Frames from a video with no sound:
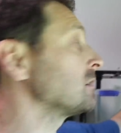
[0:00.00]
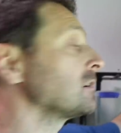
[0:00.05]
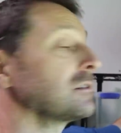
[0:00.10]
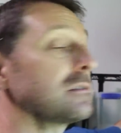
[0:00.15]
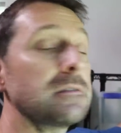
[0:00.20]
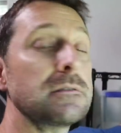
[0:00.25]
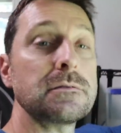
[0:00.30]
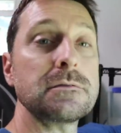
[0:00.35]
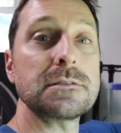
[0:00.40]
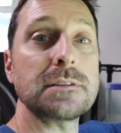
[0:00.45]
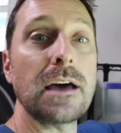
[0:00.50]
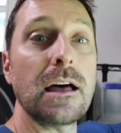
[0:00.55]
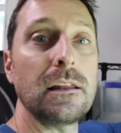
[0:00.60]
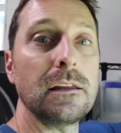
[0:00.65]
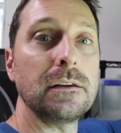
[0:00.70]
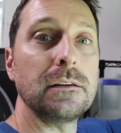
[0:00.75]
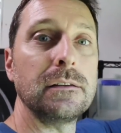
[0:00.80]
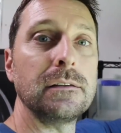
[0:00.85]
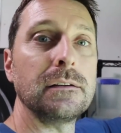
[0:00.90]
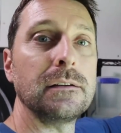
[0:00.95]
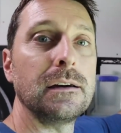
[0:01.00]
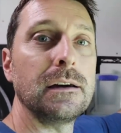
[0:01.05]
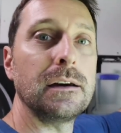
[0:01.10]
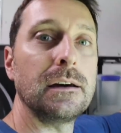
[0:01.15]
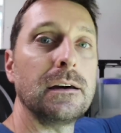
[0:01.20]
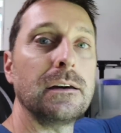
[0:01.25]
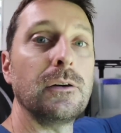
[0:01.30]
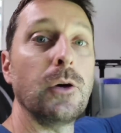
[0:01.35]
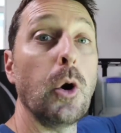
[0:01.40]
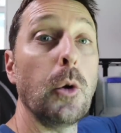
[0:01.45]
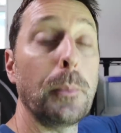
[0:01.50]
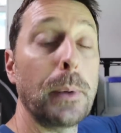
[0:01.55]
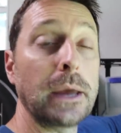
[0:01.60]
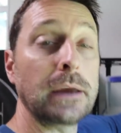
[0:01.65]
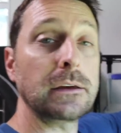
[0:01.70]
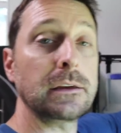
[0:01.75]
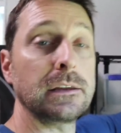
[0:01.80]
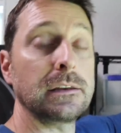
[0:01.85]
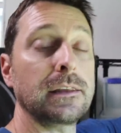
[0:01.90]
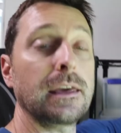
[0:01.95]
are solid uh,
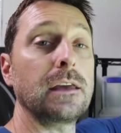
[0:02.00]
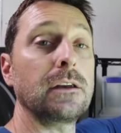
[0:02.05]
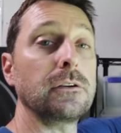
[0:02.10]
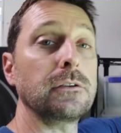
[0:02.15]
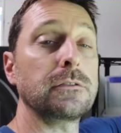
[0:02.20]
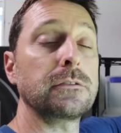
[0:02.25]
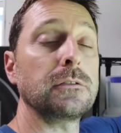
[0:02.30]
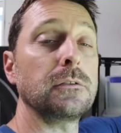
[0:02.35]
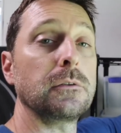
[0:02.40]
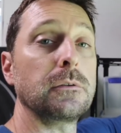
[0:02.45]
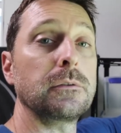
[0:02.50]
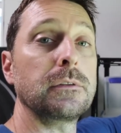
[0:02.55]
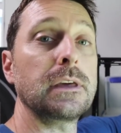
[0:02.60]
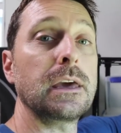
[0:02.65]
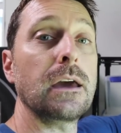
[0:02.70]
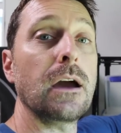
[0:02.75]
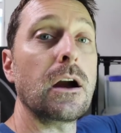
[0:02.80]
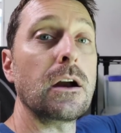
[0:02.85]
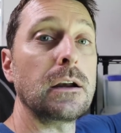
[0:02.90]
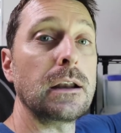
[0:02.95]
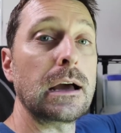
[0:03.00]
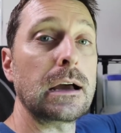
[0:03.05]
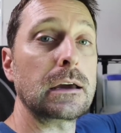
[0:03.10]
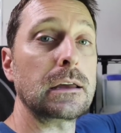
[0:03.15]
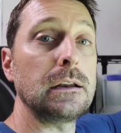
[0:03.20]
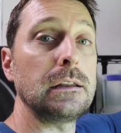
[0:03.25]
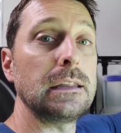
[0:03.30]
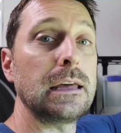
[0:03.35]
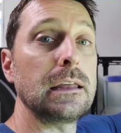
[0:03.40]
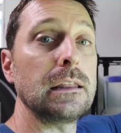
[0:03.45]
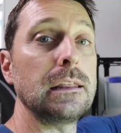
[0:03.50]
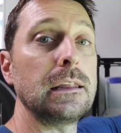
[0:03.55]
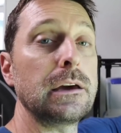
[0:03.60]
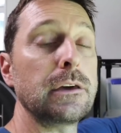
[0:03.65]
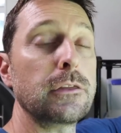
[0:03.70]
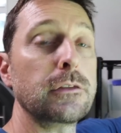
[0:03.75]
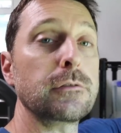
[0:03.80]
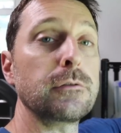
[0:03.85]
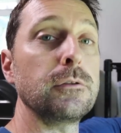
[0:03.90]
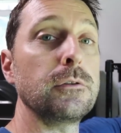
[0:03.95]
opaque containers, so they are not gonna let
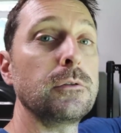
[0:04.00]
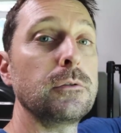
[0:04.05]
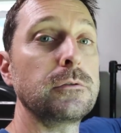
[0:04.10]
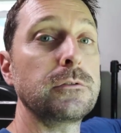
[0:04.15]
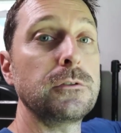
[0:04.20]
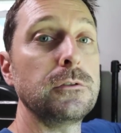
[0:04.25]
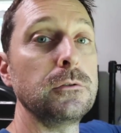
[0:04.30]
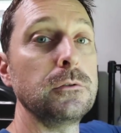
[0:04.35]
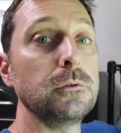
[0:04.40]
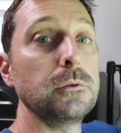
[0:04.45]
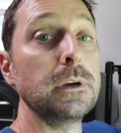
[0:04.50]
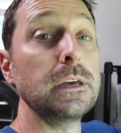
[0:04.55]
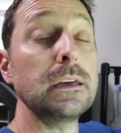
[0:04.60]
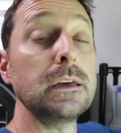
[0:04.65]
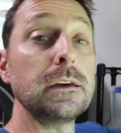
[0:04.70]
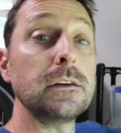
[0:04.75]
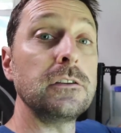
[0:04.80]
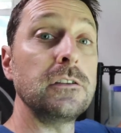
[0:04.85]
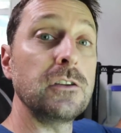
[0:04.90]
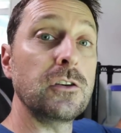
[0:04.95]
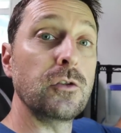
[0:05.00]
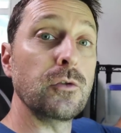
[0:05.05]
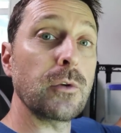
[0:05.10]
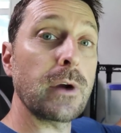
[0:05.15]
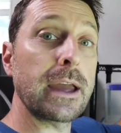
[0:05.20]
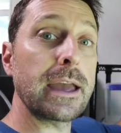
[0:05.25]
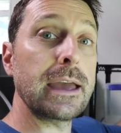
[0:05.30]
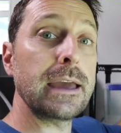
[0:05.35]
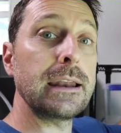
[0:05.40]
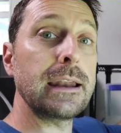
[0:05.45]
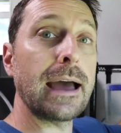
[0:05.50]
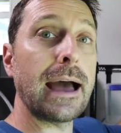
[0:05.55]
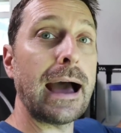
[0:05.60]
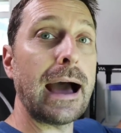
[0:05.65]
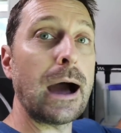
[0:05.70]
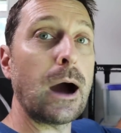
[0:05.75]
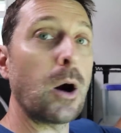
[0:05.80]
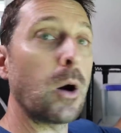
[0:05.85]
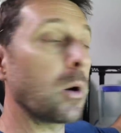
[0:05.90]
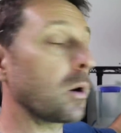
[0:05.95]
light through to degrade
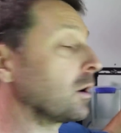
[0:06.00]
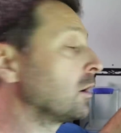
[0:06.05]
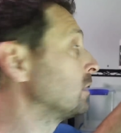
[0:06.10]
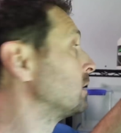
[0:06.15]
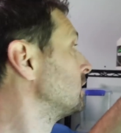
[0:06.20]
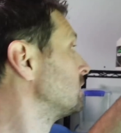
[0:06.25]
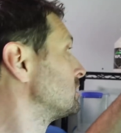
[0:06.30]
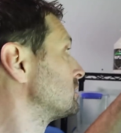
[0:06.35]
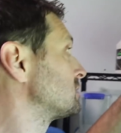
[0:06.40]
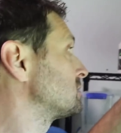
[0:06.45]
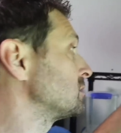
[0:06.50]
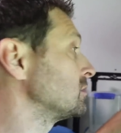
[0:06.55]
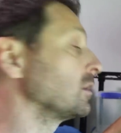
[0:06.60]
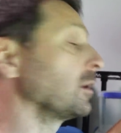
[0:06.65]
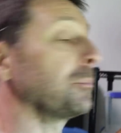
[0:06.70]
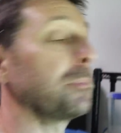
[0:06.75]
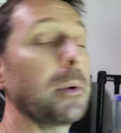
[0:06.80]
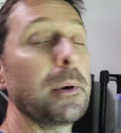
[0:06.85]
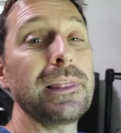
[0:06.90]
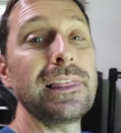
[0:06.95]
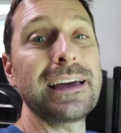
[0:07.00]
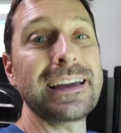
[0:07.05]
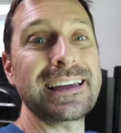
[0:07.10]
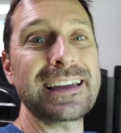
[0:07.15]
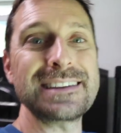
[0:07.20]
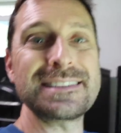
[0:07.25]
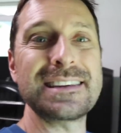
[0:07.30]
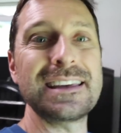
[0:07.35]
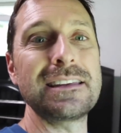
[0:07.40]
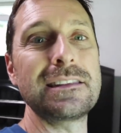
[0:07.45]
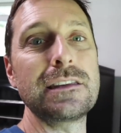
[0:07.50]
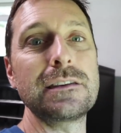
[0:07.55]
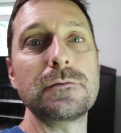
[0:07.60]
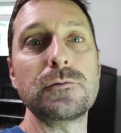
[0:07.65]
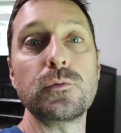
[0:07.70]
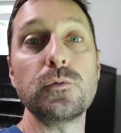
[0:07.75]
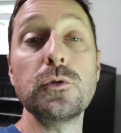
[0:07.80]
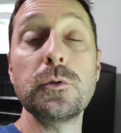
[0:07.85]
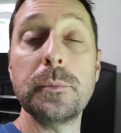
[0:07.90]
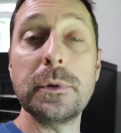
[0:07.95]
our syrup. But like I said,
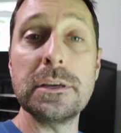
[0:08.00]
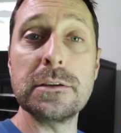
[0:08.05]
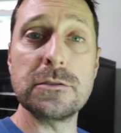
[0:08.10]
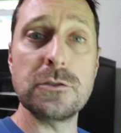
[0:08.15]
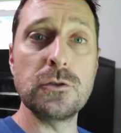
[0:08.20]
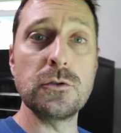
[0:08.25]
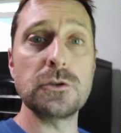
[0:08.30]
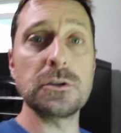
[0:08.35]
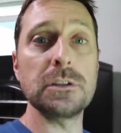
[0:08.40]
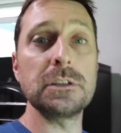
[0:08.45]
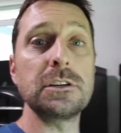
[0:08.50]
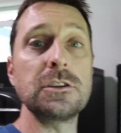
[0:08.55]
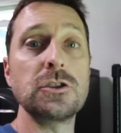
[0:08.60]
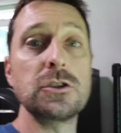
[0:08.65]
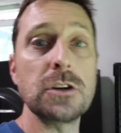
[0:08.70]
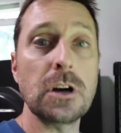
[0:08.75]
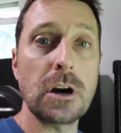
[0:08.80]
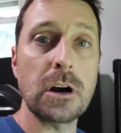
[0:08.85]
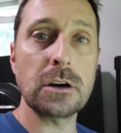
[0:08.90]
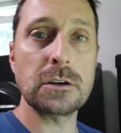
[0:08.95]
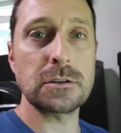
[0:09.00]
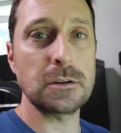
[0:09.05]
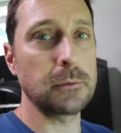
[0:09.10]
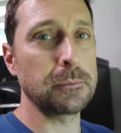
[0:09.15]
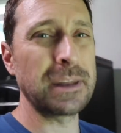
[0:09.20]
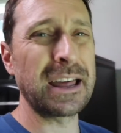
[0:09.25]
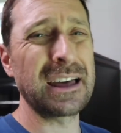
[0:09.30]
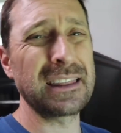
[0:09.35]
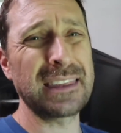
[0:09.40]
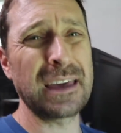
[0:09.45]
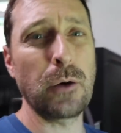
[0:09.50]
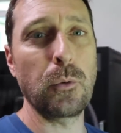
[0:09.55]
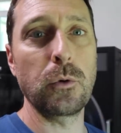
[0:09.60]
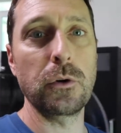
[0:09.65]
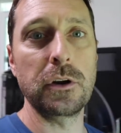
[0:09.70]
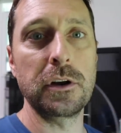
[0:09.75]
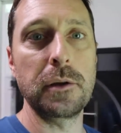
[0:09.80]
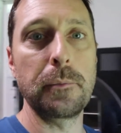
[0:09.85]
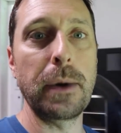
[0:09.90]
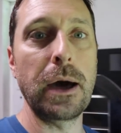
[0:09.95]
this room is usually dark, so I'm not that
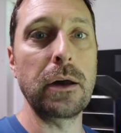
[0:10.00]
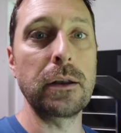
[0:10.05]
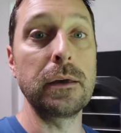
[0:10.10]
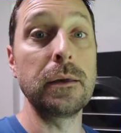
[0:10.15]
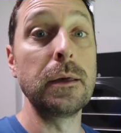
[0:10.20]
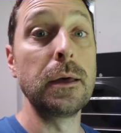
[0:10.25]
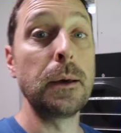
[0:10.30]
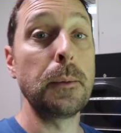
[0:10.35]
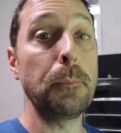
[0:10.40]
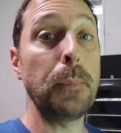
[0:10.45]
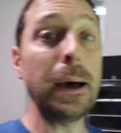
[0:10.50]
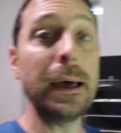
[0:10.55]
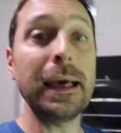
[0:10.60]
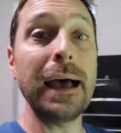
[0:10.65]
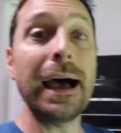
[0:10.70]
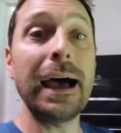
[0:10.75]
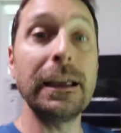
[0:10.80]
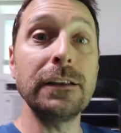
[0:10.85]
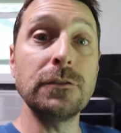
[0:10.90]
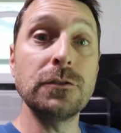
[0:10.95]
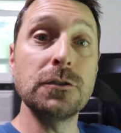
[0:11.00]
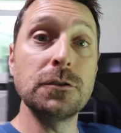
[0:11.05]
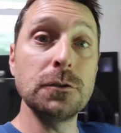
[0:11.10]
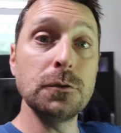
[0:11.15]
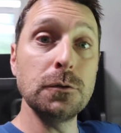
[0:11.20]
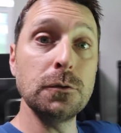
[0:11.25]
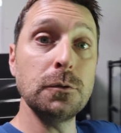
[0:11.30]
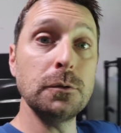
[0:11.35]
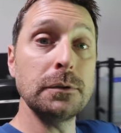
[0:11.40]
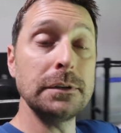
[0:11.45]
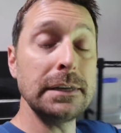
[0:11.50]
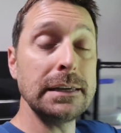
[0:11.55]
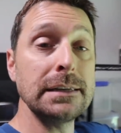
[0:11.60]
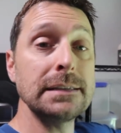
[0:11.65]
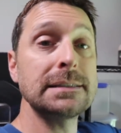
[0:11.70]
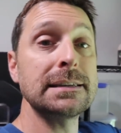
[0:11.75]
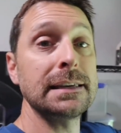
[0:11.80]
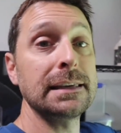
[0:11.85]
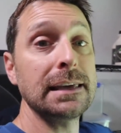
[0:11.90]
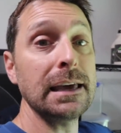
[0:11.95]
worried about it. But I do
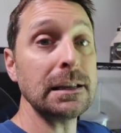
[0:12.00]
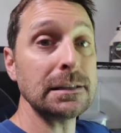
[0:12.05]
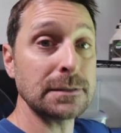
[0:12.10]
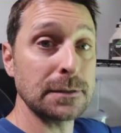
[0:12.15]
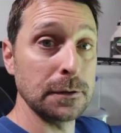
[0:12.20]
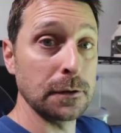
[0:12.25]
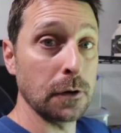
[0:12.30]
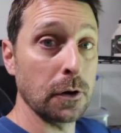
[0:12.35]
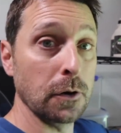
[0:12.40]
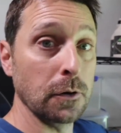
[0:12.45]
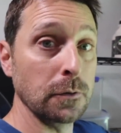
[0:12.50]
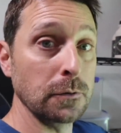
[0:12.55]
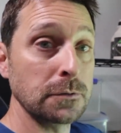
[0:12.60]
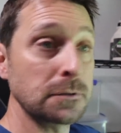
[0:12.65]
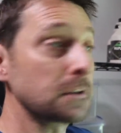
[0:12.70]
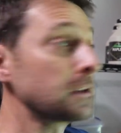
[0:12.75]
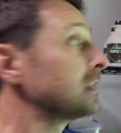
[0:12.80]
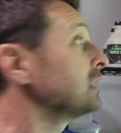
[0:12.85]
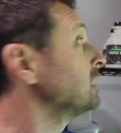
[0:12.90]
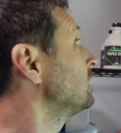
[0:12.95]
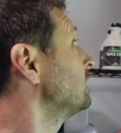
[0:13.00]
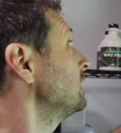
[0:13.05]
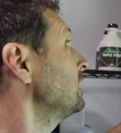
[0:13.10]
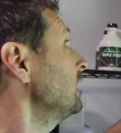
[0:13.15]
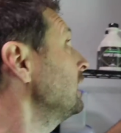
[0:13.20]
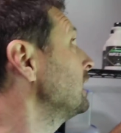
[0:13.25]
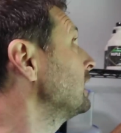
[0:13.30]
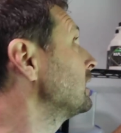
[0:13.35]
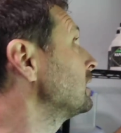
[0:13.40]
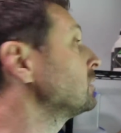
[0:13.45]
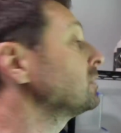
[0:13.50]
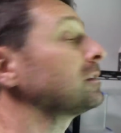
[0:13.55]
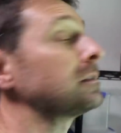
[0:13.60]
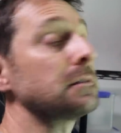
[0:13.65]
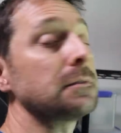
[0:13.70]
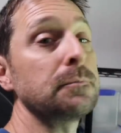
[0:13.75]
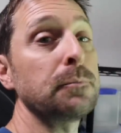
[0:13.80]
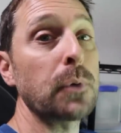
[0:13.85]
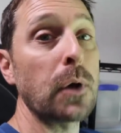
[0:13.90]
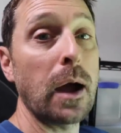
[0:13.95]
need to get to those and
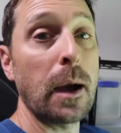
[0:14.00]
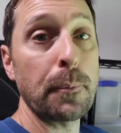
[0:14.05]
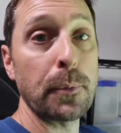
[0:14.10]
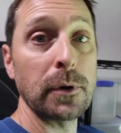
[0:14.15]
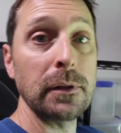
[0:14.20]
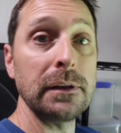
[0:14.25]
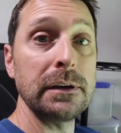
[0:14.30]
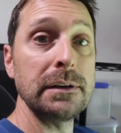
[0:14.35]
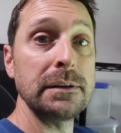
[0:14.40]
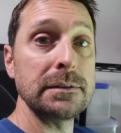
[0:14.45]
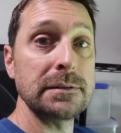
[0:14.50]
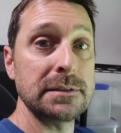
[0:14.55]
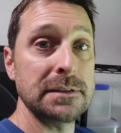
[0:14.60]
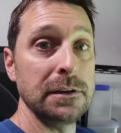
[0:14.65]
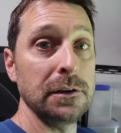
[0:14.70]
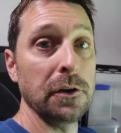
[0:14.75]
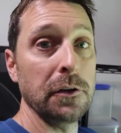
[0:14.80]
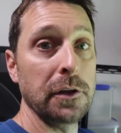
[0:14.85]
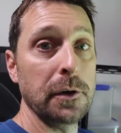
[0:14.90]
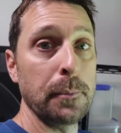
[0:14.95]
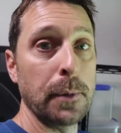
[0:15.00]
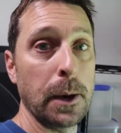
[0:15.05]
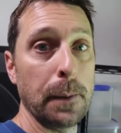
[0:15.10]
properly seal them